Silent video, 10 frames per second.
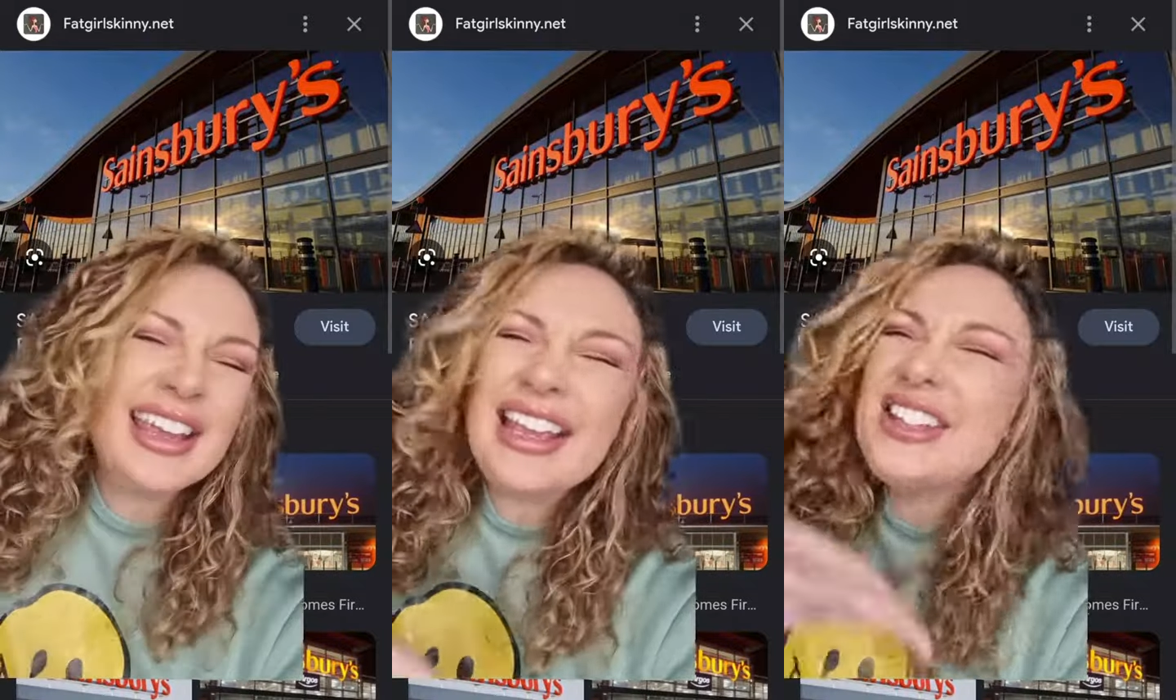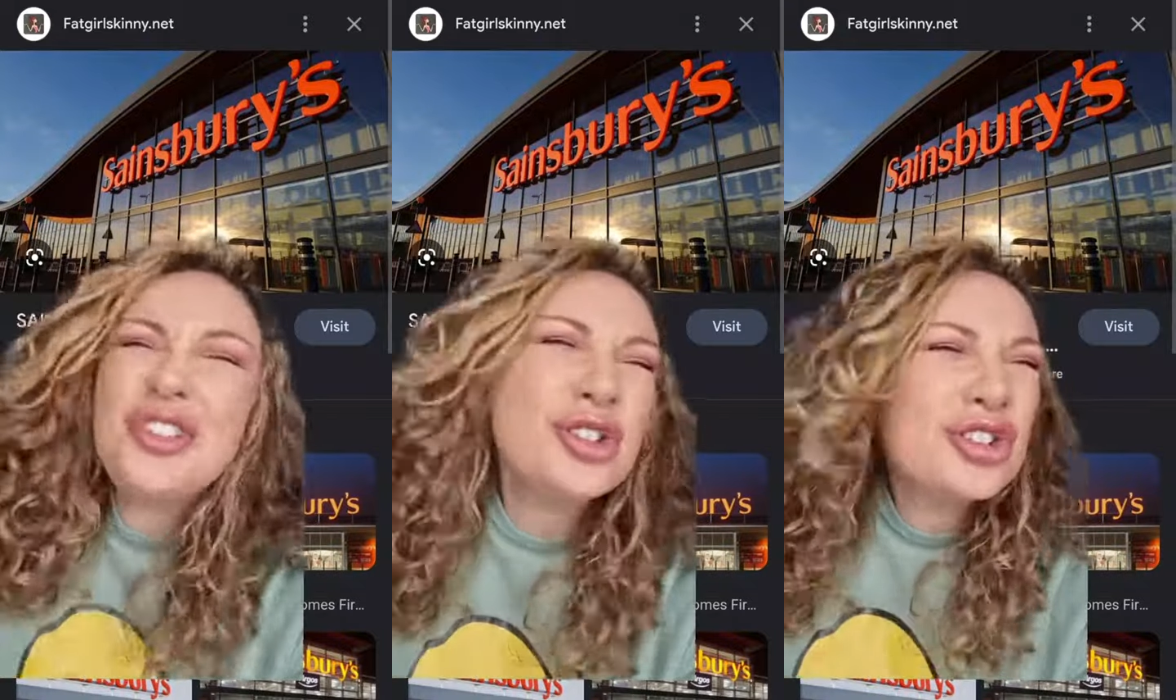
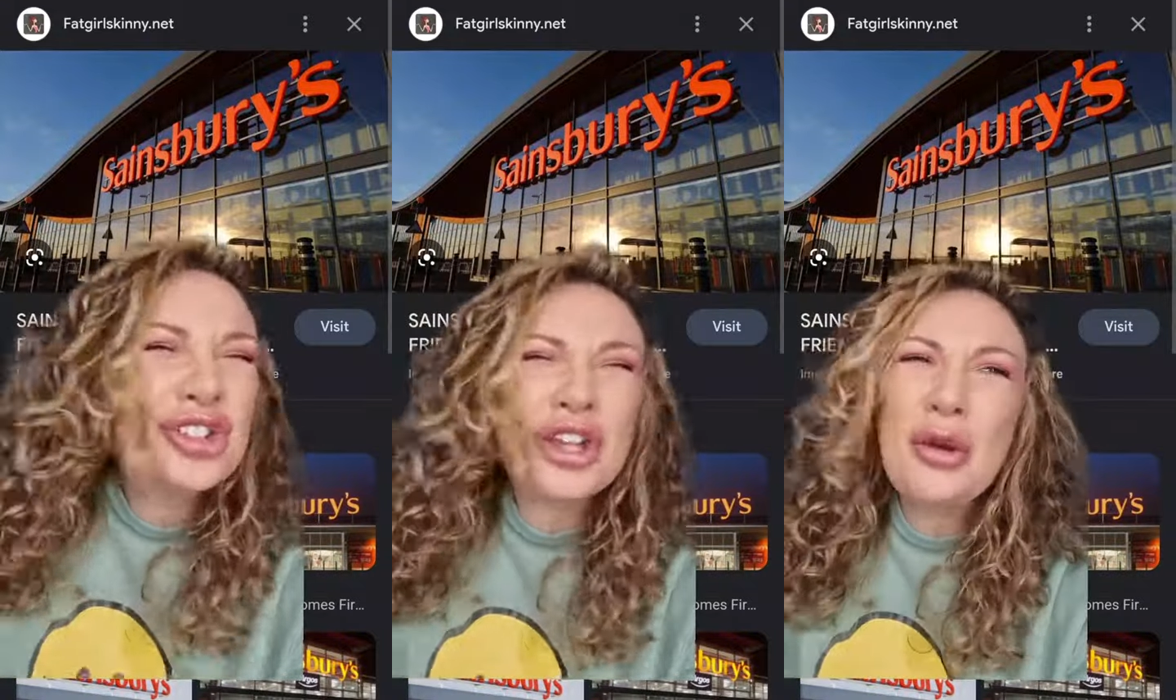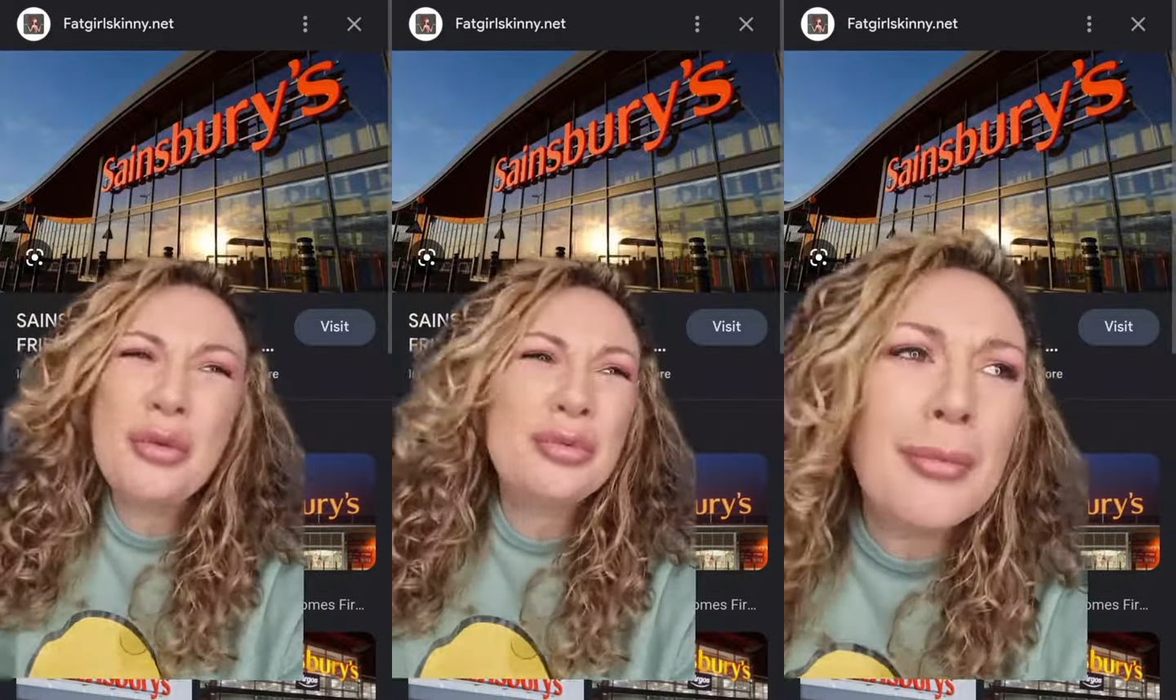It's just
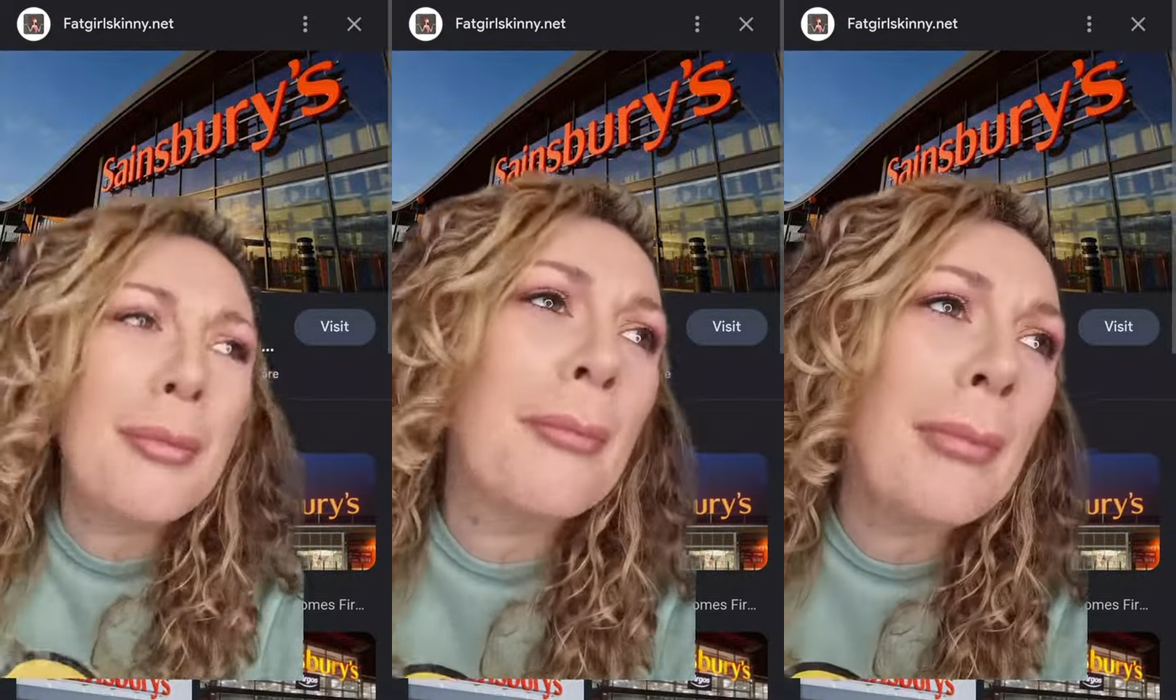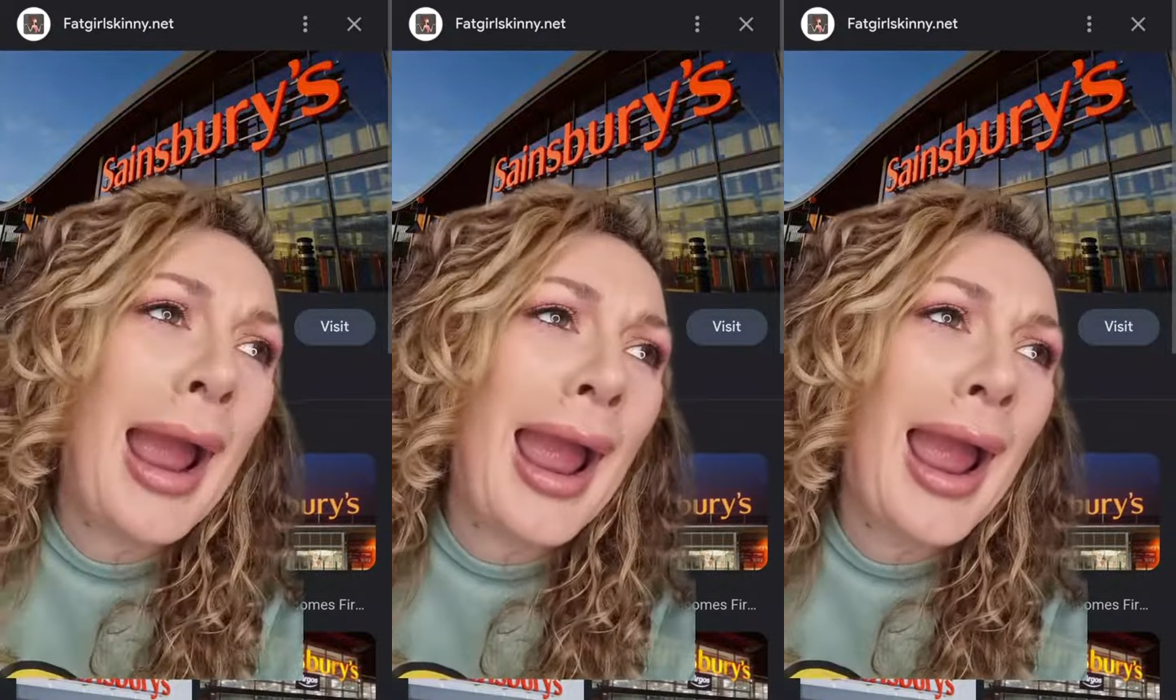so
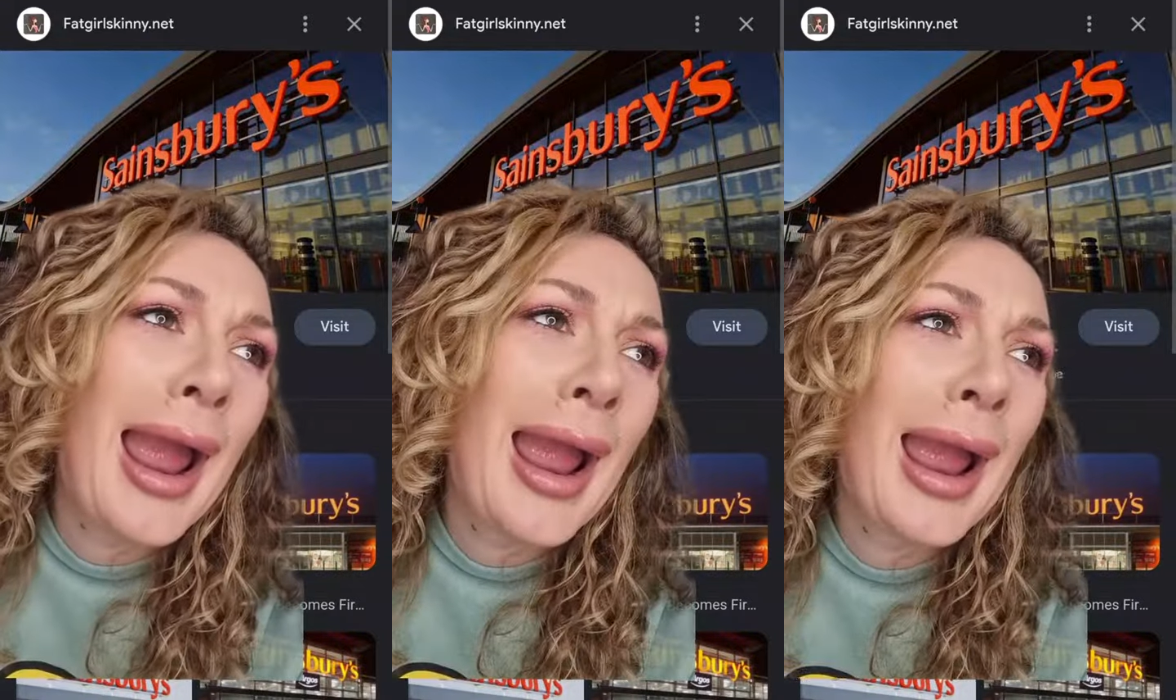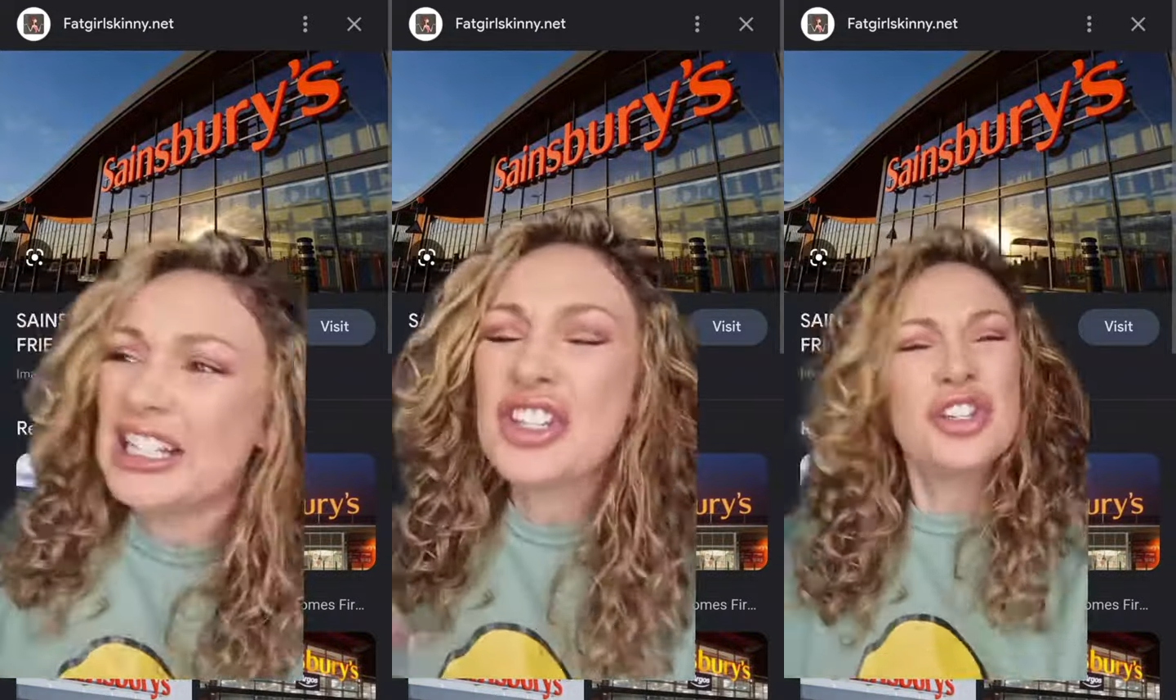meh
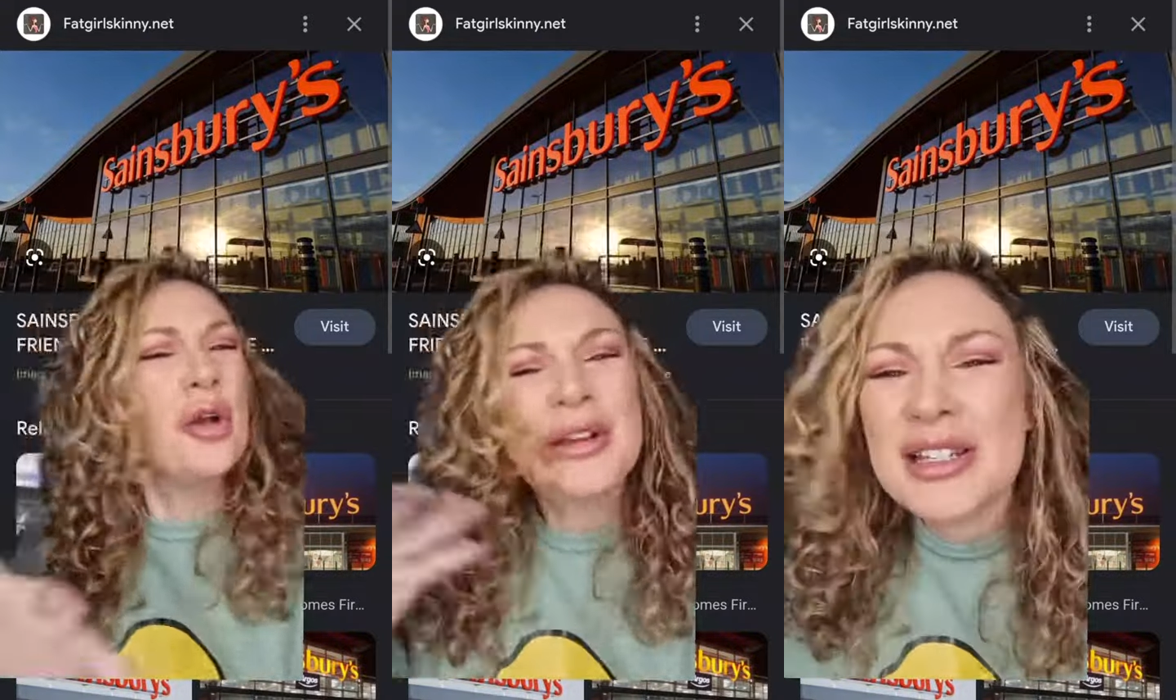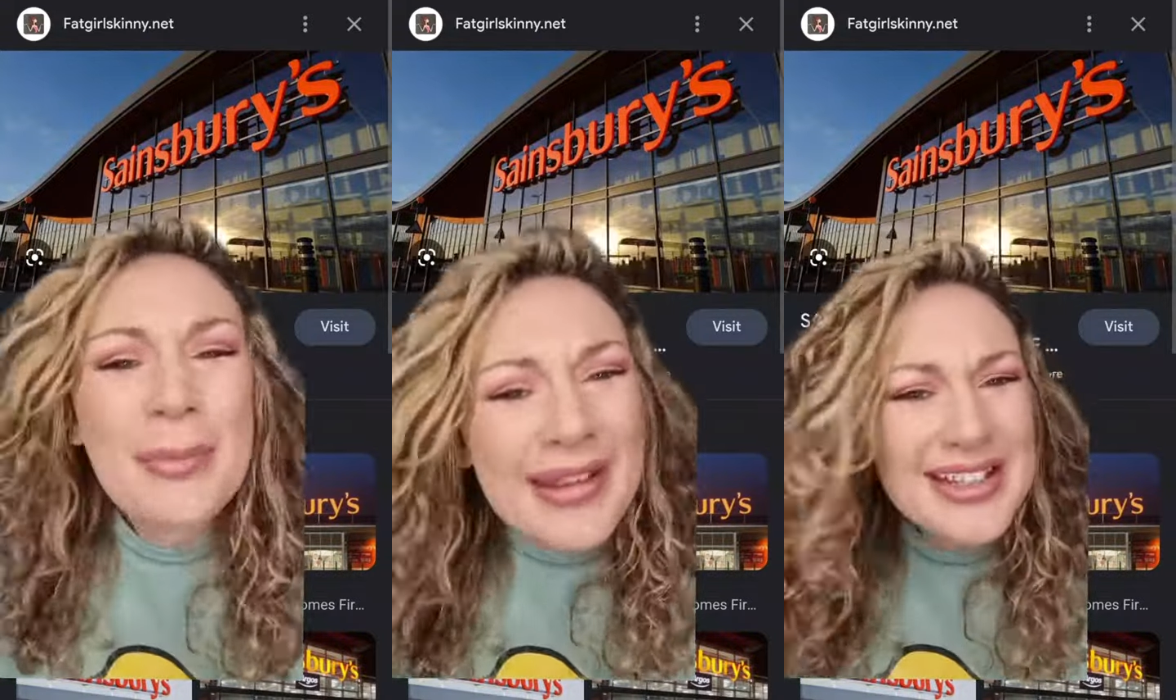and so
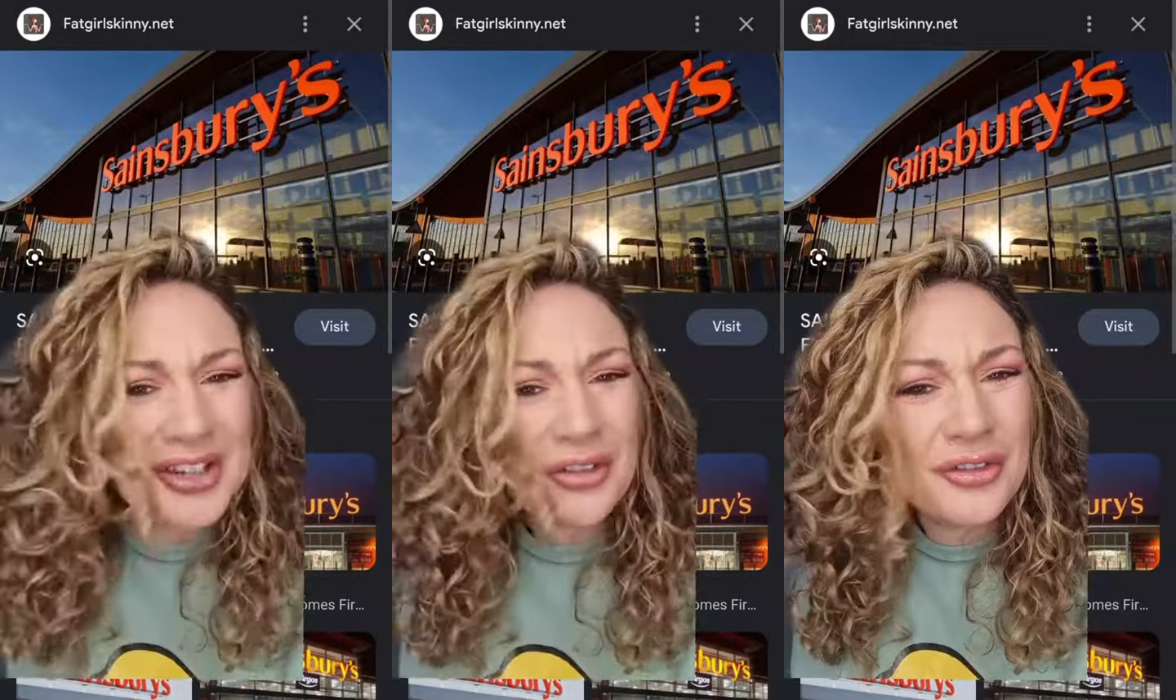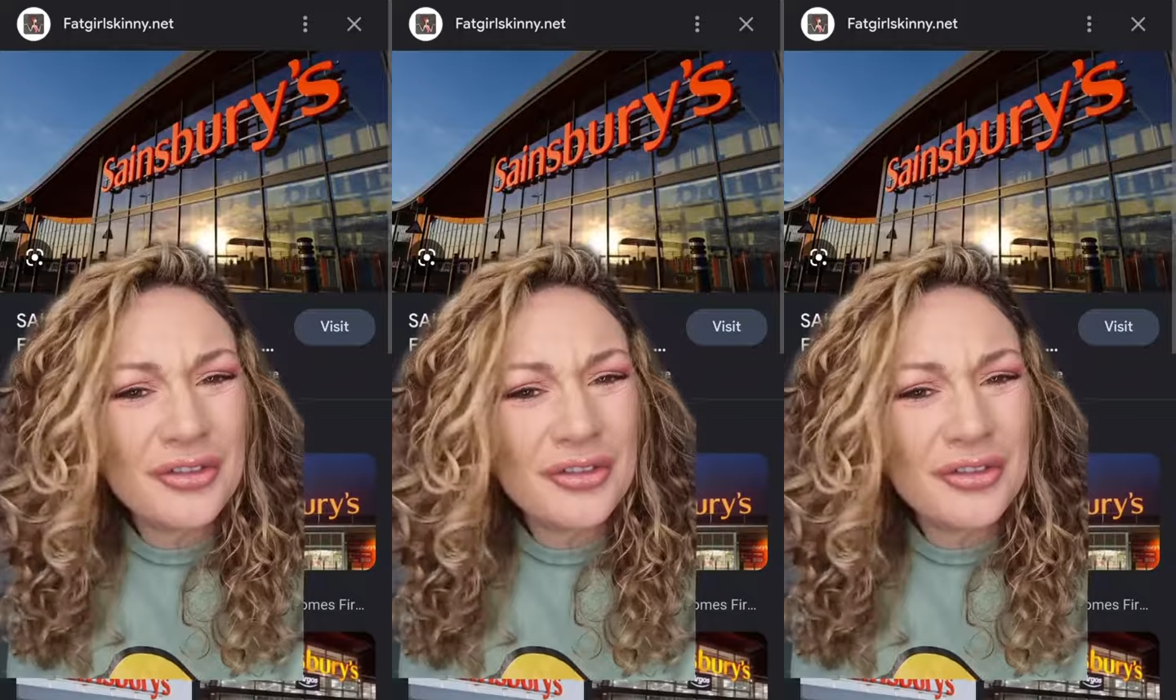expensive.